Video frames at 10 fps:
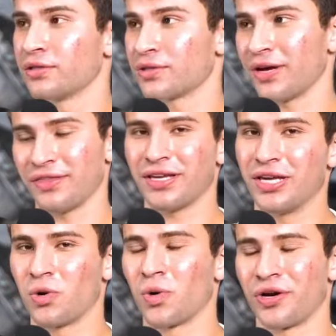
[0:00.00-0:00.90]
So I think
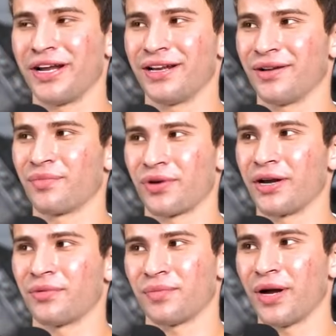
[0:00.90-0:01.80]
he coordinated a
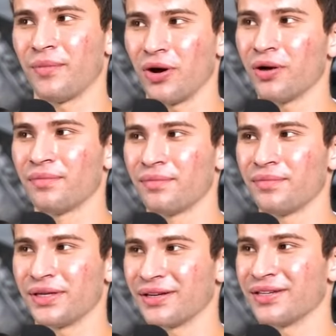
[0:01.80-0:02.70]
prank with my mom
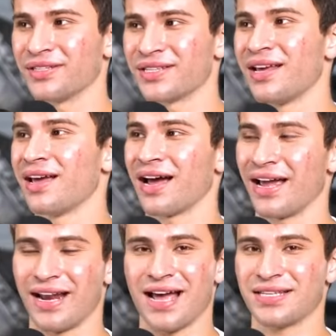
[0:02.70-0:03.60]
because I
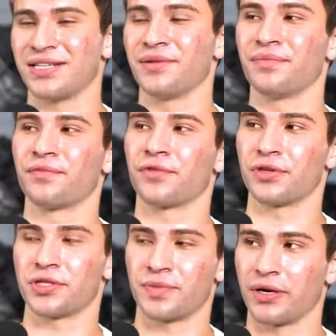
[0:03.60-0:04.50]
had asked him for
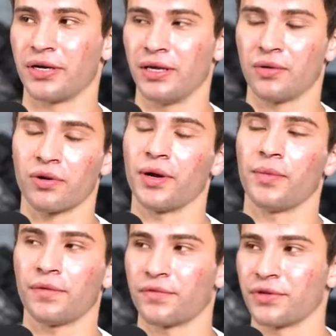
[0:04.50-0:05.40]
the spare key or my
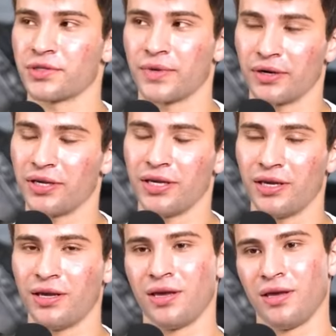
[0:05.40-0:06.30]
mom for the spare
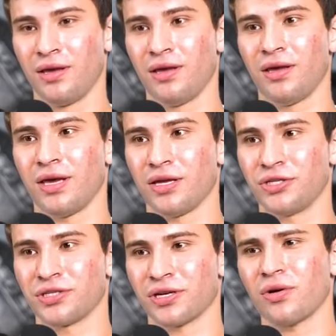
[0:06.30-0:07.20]
key. And
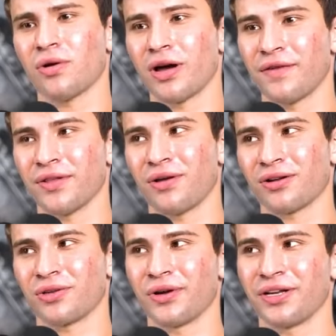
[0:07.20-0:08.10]
she's like, Oh, I have it
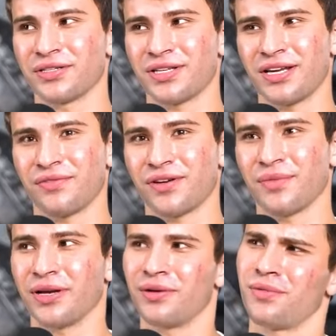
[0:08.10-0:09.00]
locked away in a safe. And
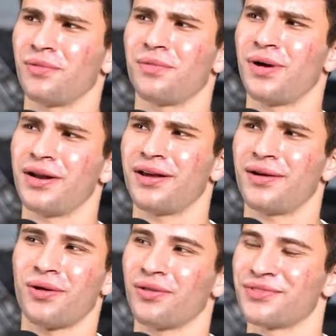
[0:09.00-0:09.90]
I'm like, Why do you
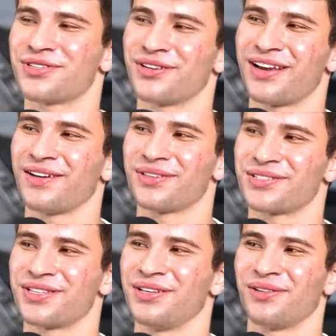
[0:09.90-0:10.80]
all of a sudden have
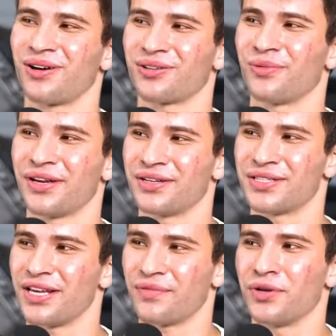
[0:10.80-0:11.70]
this key locked away in a
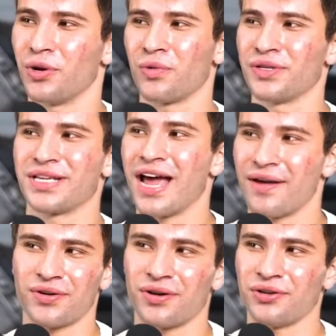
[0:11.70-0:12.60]
safe when you always
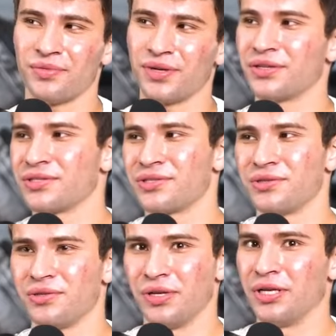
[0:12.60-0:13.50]
have it on you because
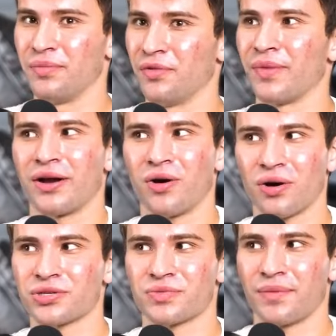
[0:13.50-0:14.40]
you need to move my
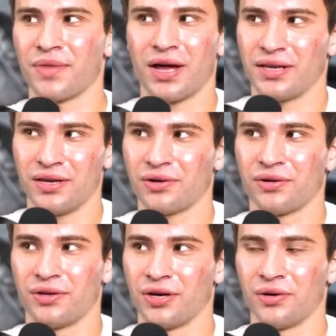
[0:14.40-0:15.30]
cars when I'm not here,
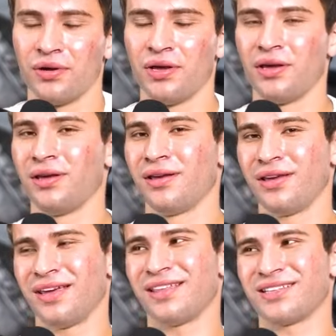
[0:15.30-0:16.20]
you know?
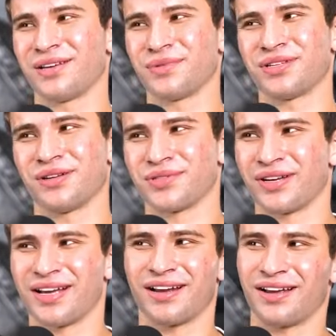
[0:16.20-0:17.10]
Mm. And that mm. type of stuff. So
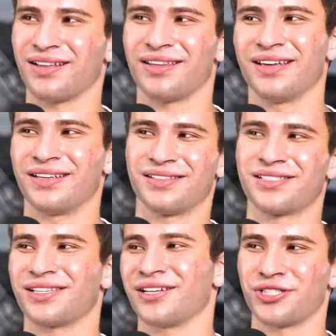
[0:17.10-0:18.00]
I kind of got like
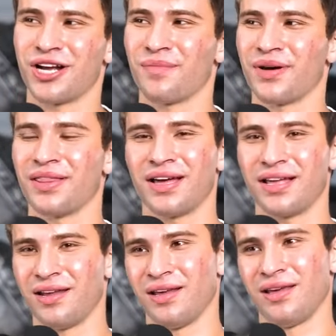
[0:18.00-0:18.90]
sketched out by
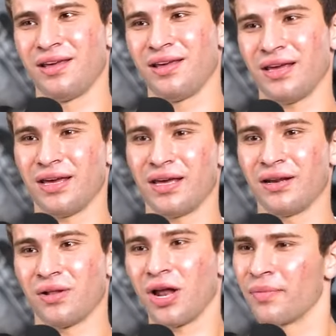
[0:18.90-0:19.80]
that.
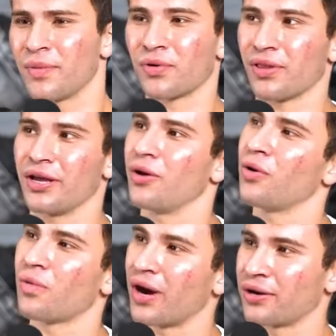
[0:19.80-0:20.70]
And a lot of people were like,
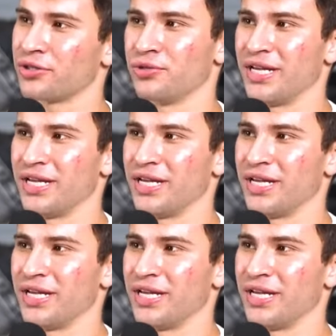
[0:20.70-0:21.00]
Oh, why aren't